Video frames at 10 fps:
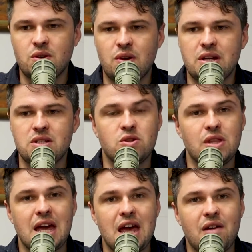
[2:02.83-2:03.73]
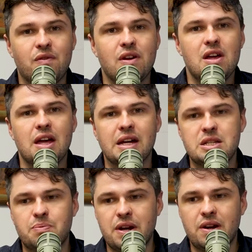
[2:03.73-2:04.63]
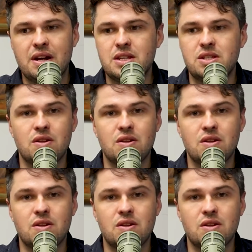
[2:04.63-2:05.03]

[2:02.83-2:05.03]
doing. Do they have experience?